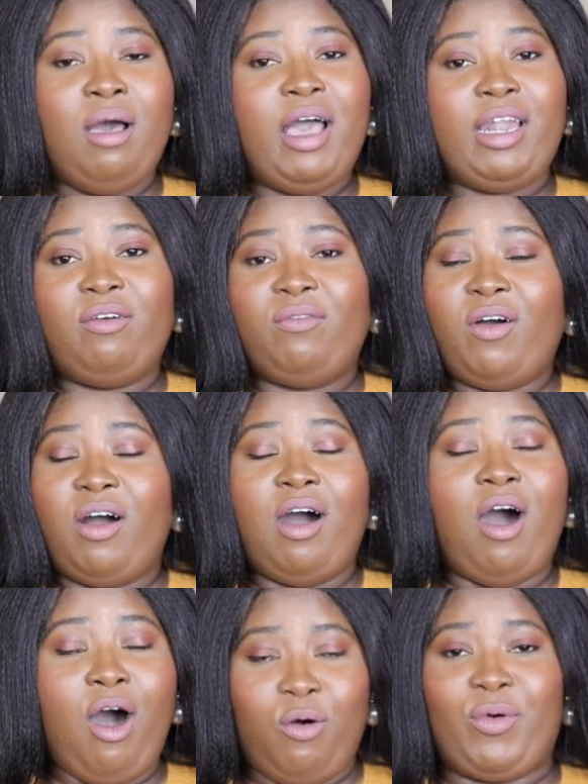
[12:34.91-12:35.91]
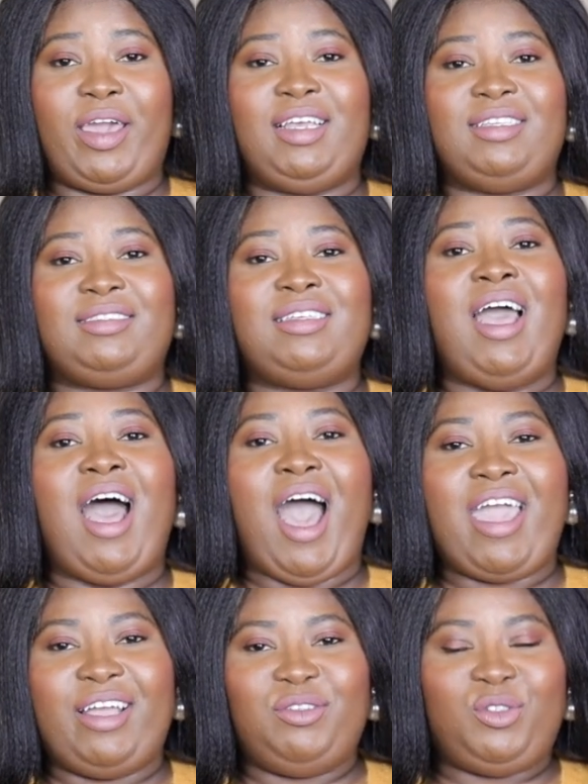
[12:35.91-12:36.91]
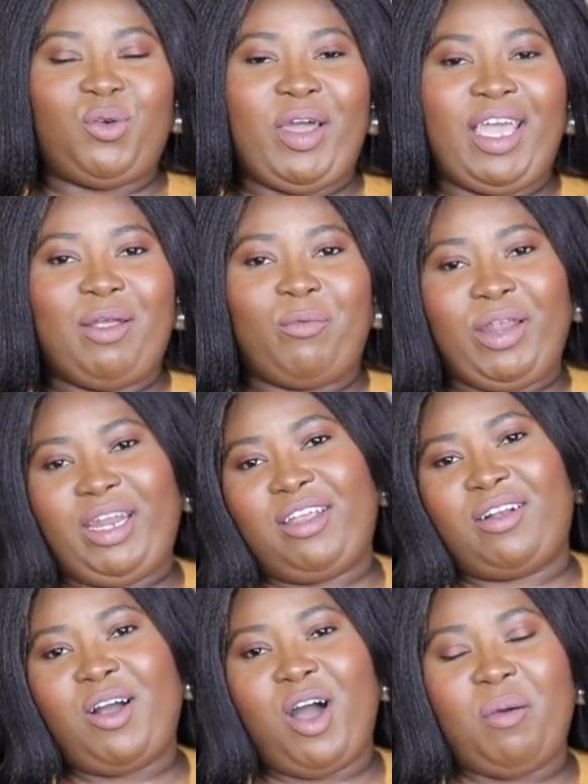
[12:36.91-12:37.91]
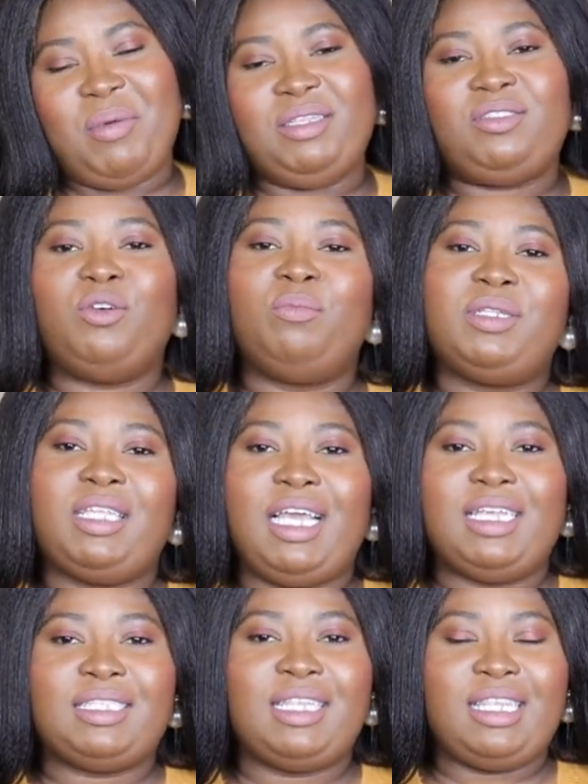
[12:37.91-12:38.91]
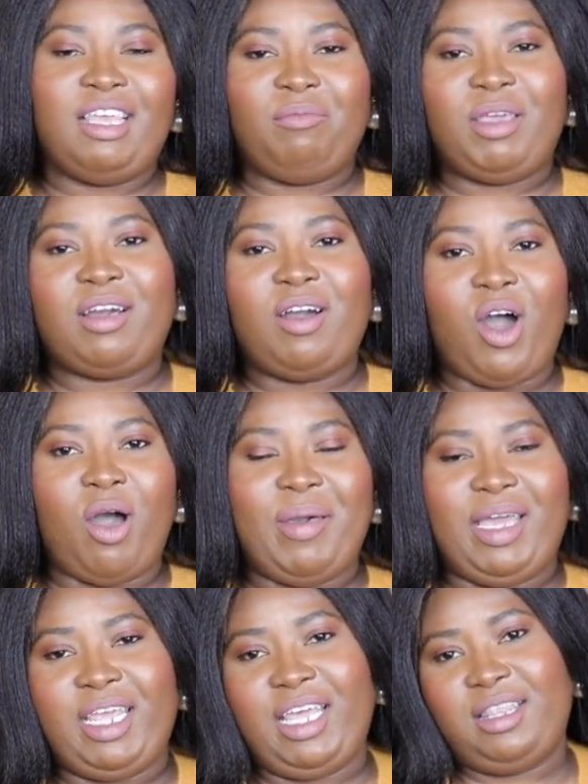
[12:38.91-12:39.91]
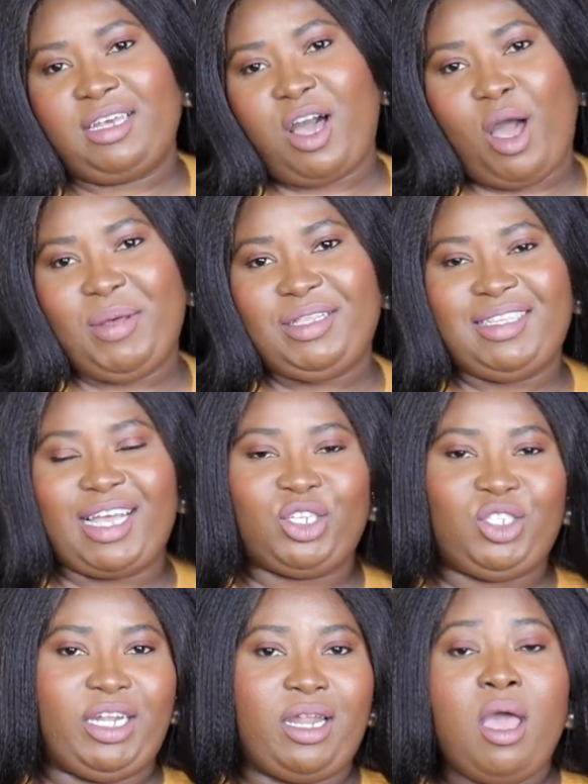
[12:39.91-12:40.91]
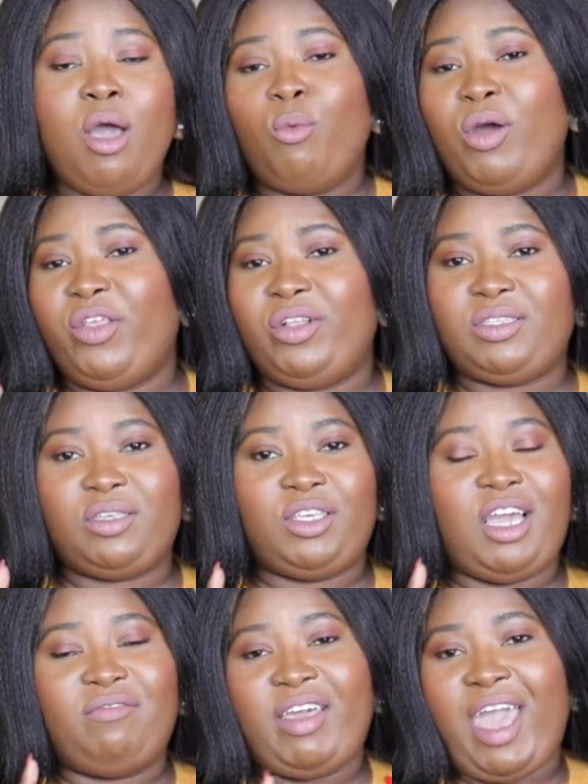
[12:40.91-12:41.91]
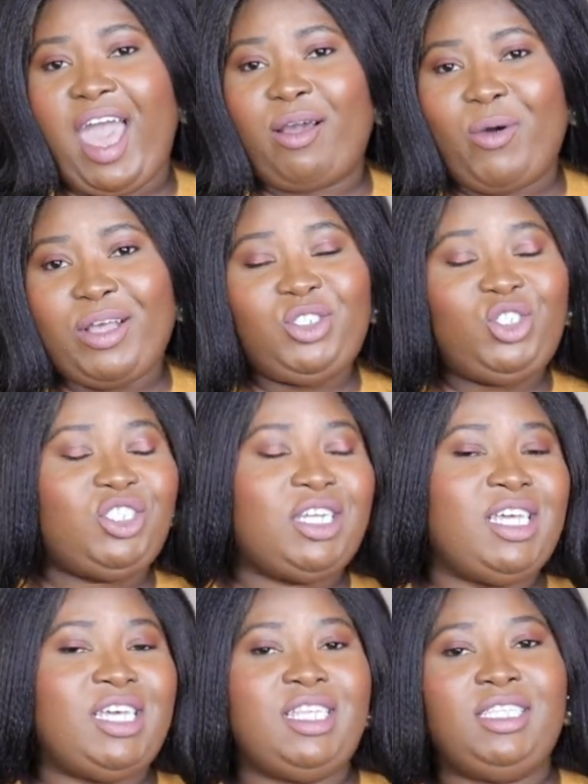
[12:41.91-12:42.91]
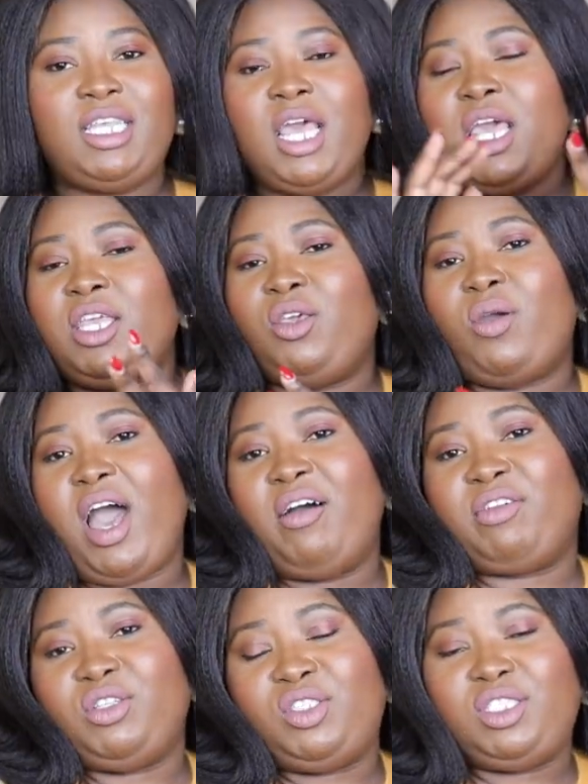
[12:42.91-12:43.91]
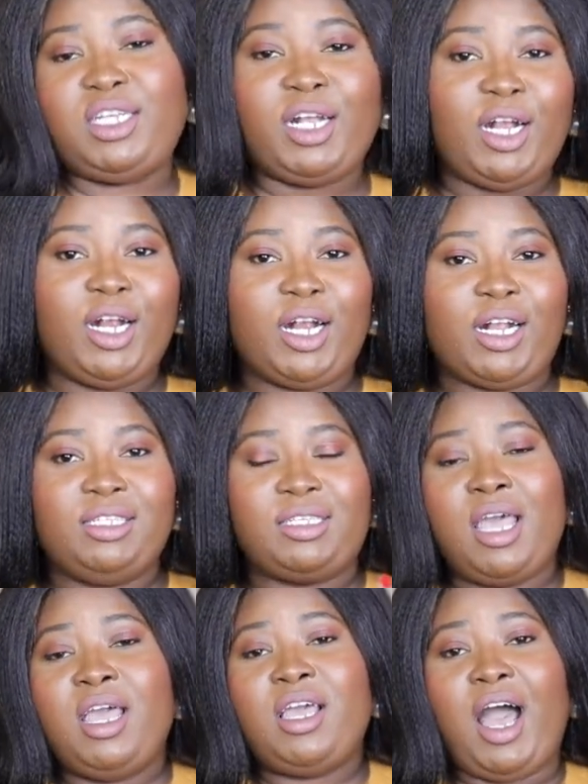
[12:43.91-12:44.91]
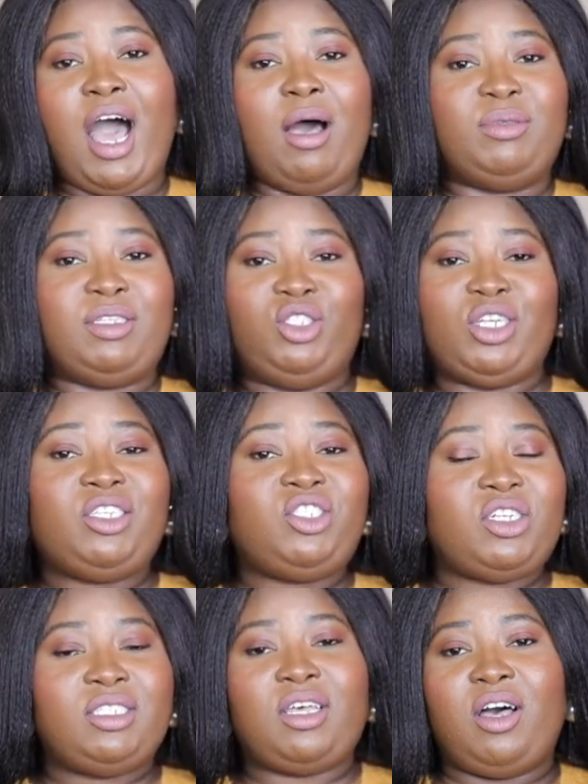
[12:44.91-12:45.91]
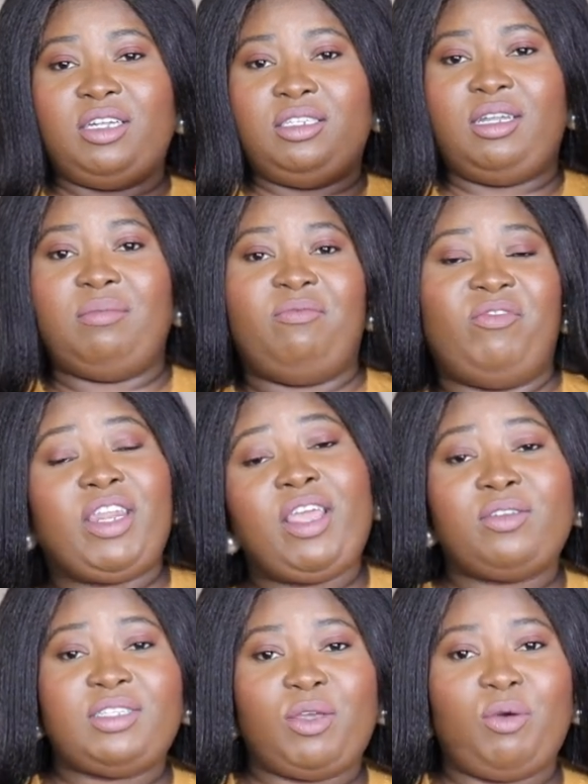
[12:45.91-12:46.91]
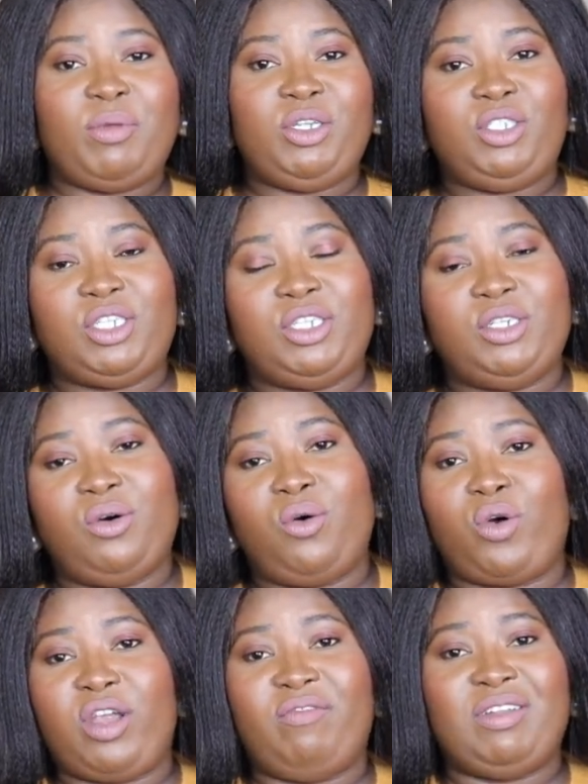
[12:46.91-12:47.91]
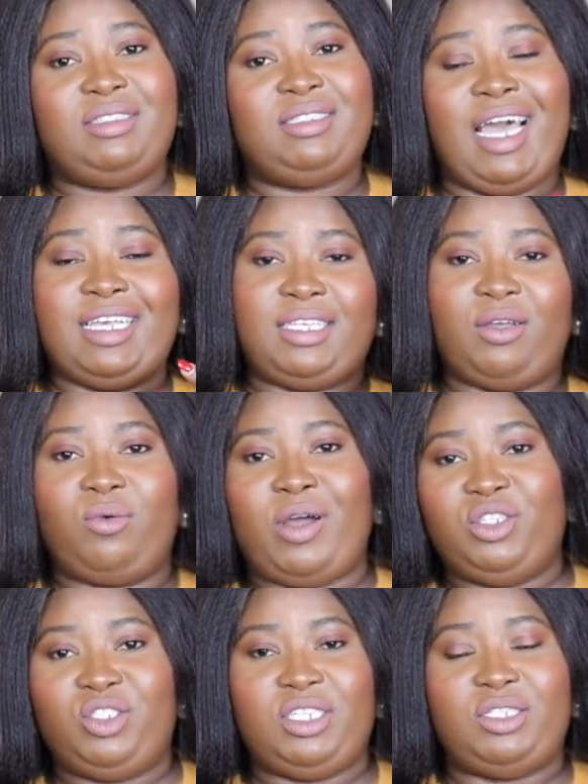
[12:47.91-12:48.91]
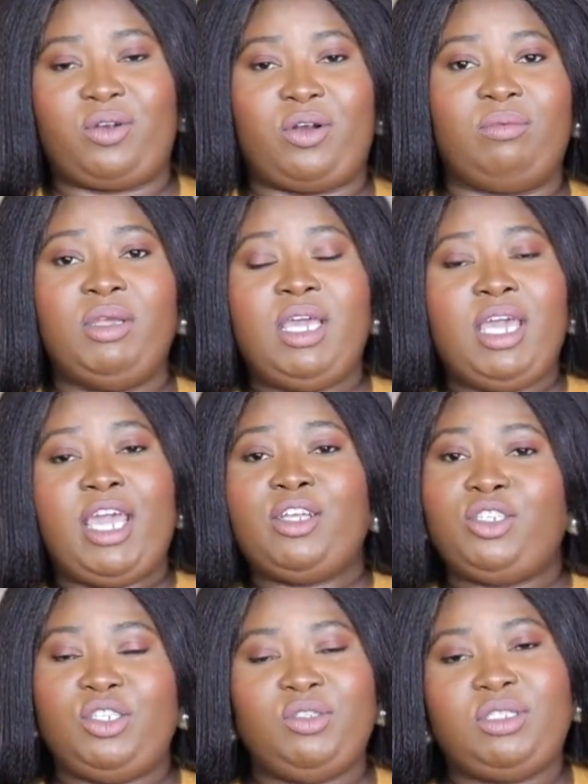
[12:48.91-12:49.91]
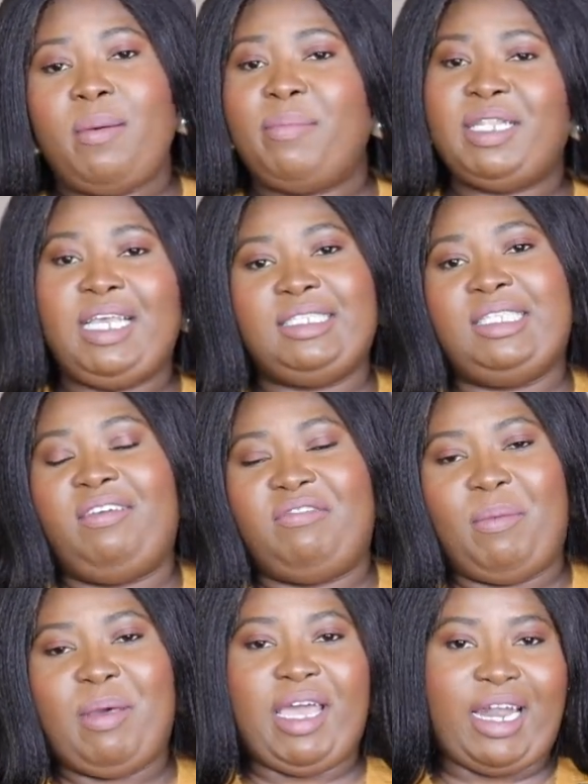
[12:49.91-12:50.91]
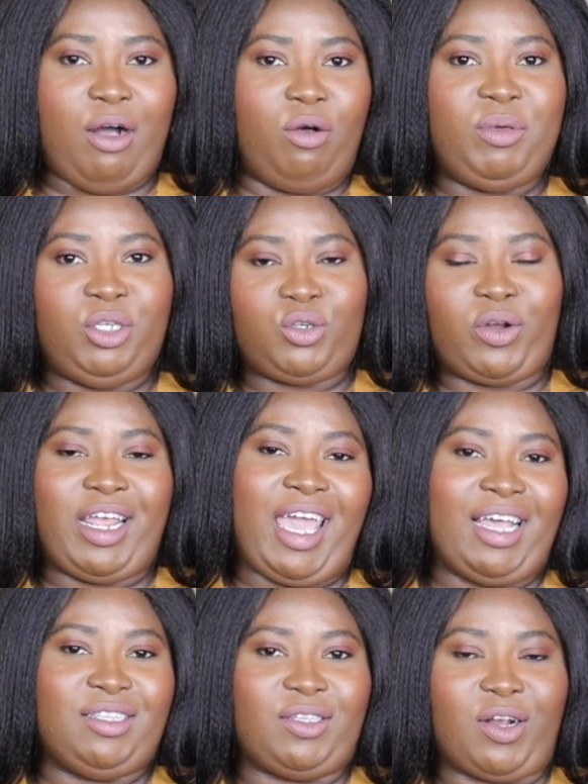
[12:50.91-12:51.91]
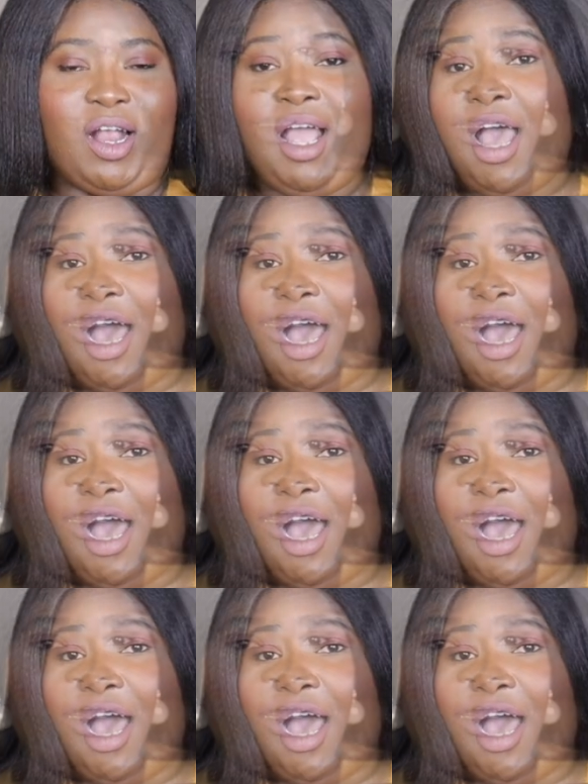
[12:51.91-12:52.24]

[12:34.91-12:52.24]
And always, I enjoy reading your comments, so please leave me a comment in the comment section, whether it's you have questions, you have concerns, um, suggestions on videos that you want me to do, or even sizing questions or issues, please leave them and I will be sure to answer.